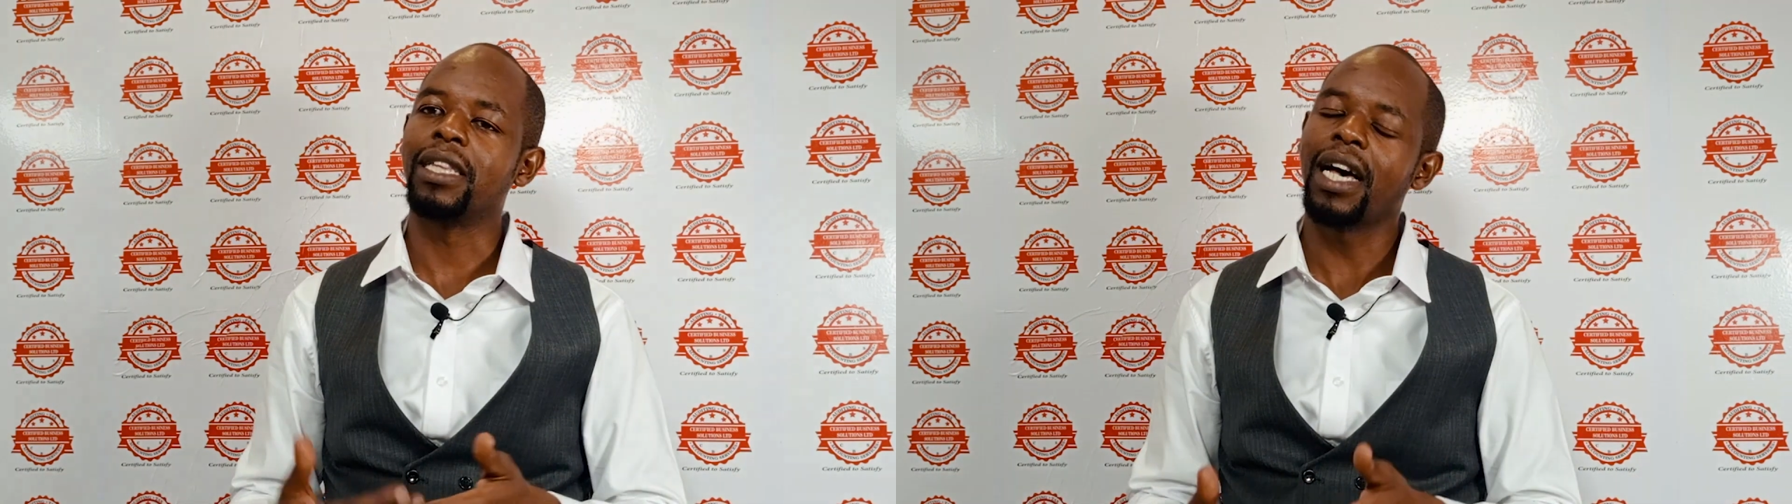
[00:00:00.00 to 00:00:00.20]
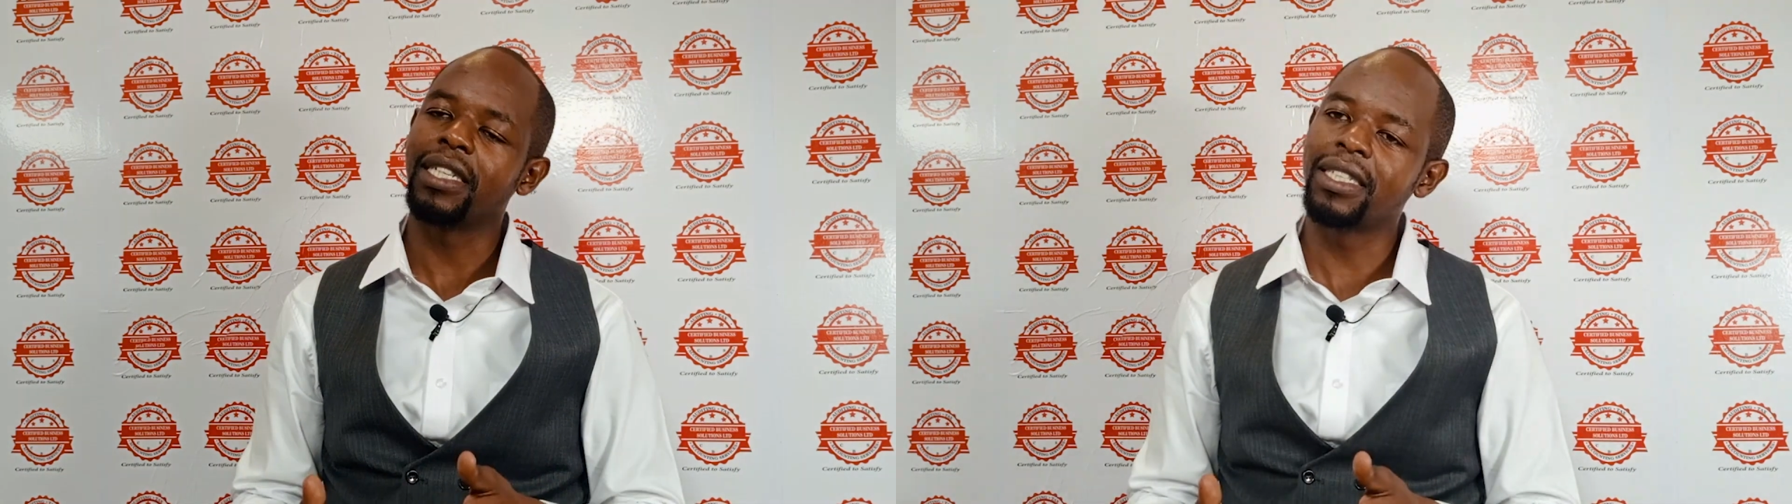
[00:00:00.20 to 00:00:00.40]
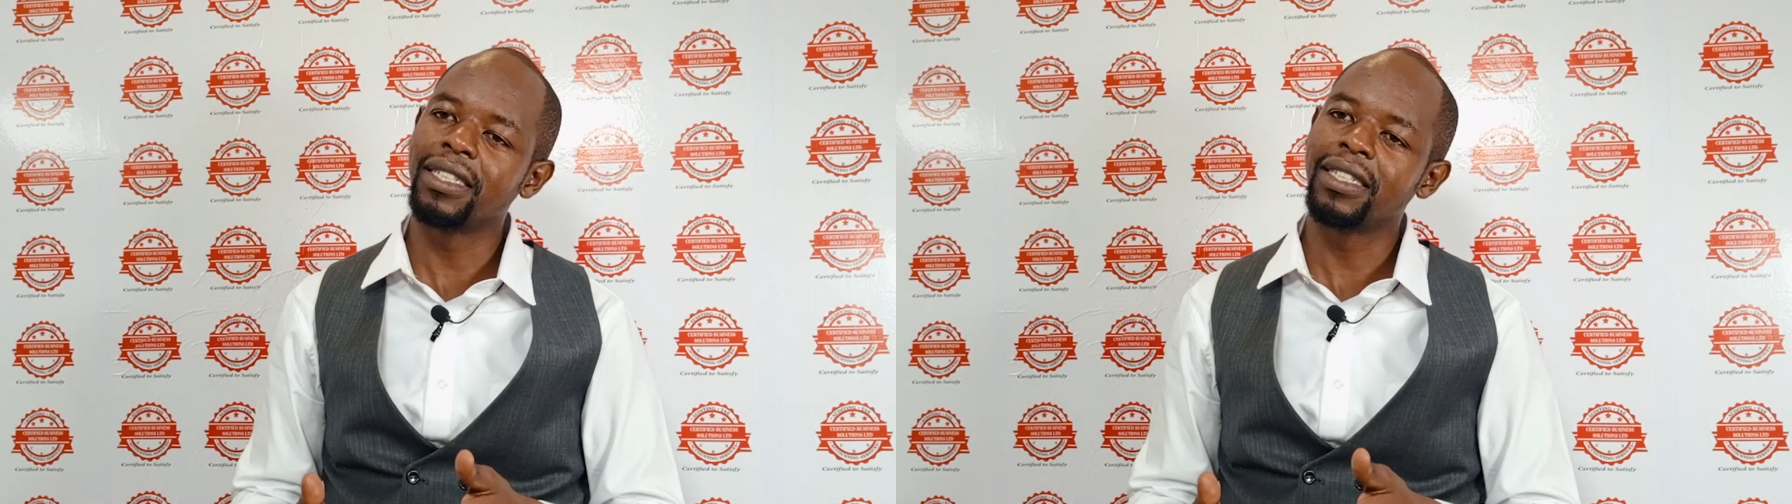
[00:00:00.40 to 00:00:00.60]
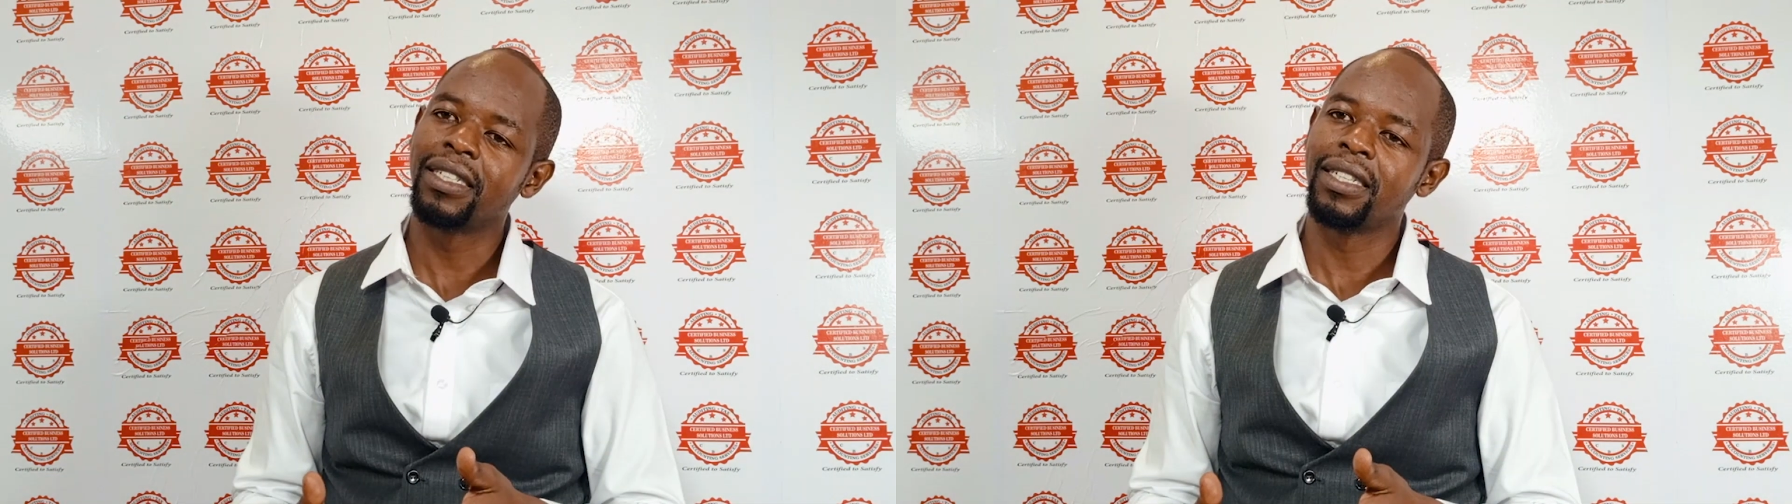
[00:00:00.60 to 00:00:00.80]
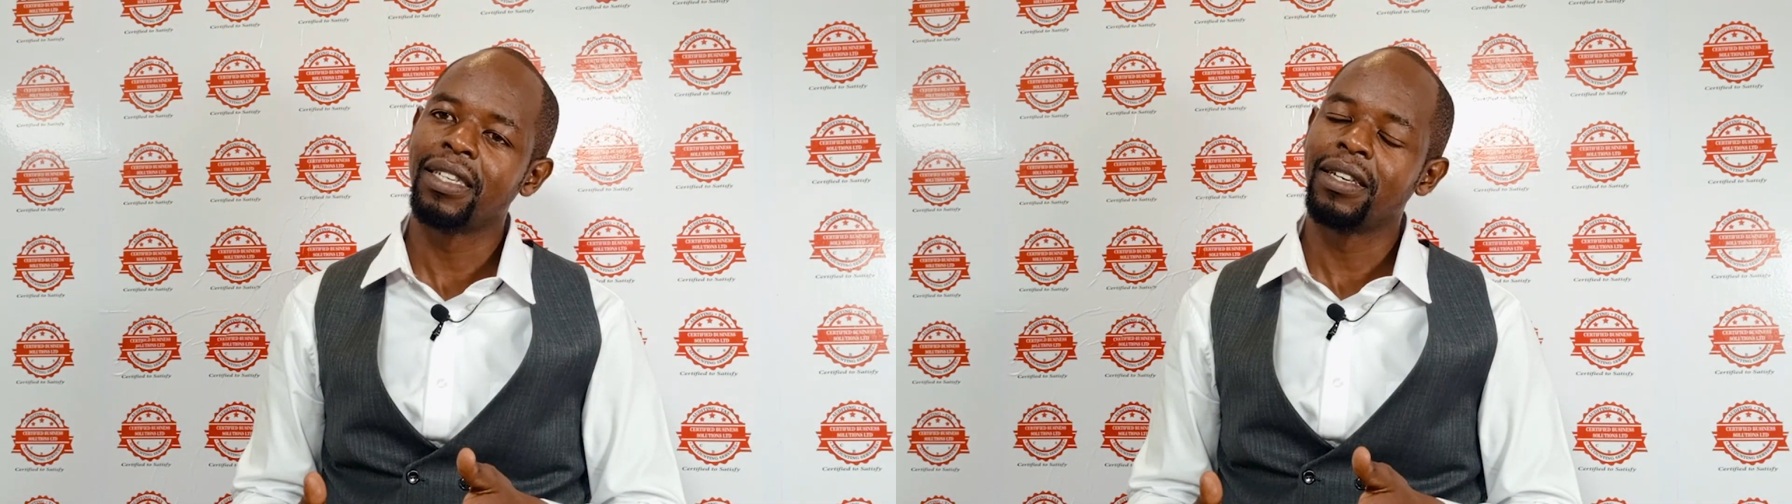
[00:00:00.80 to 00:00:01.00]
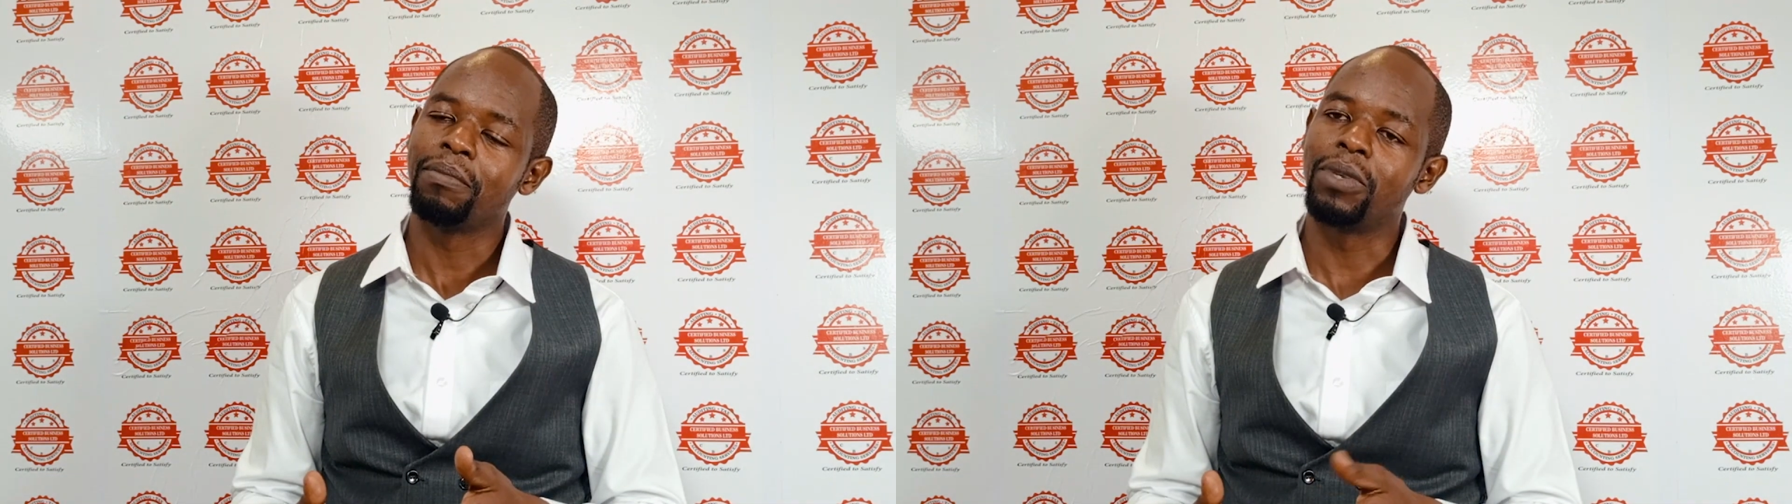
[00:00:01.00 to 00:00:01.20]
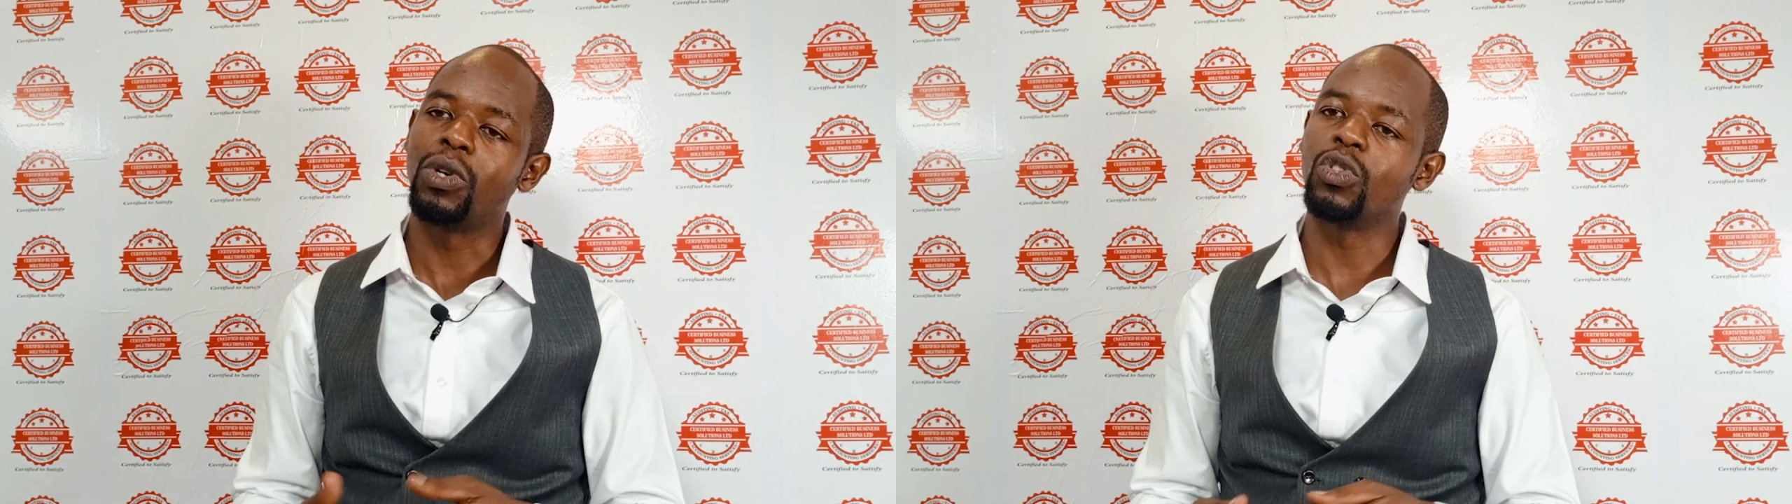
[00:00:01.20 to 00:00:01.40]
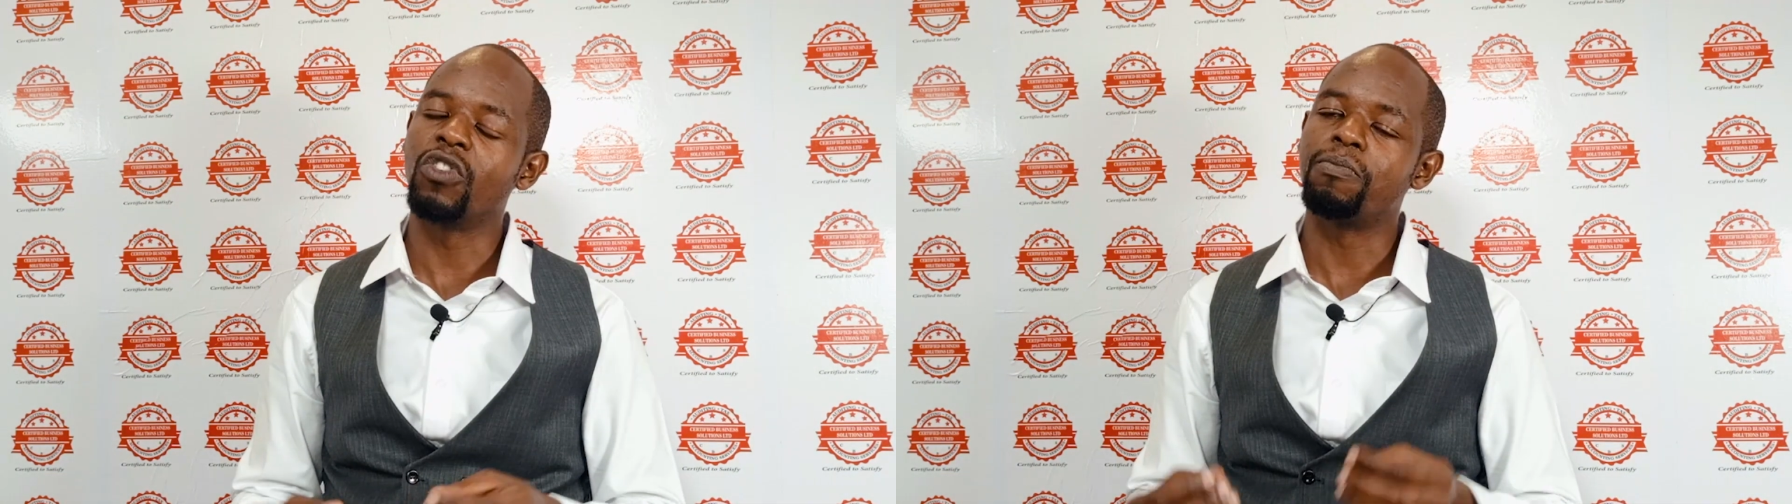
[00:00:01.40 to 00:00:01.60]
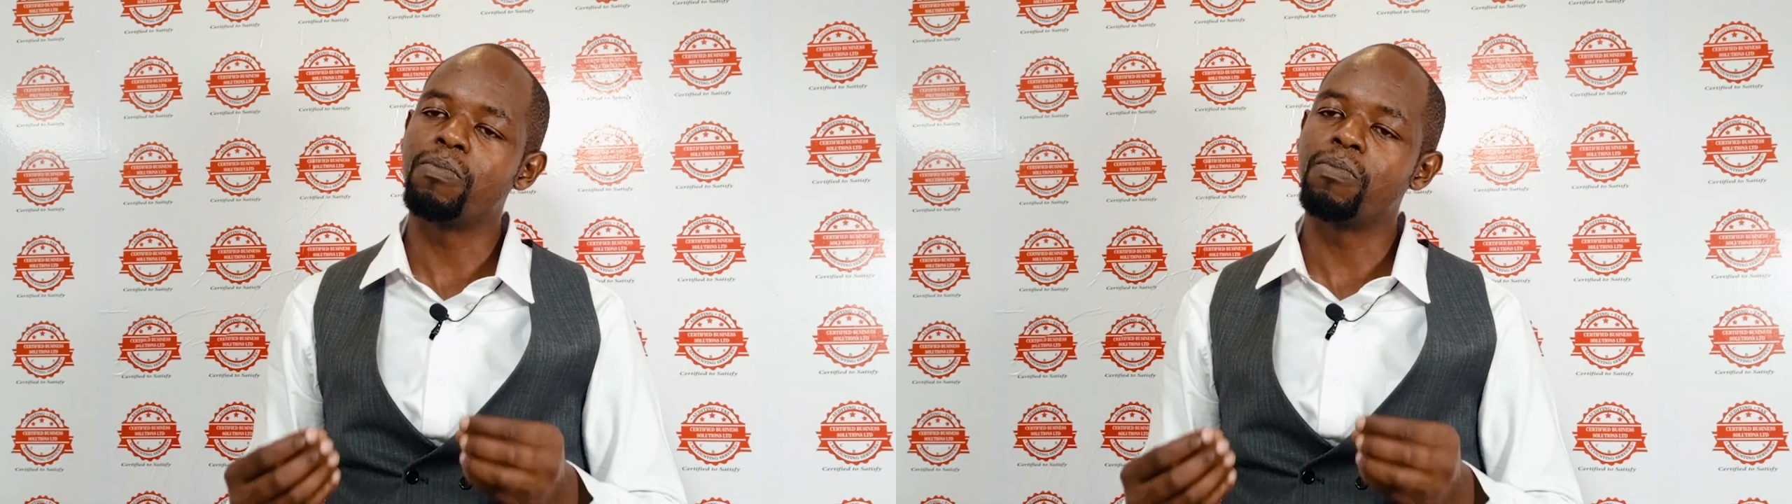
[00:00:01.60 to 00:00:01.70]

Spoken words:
that, because of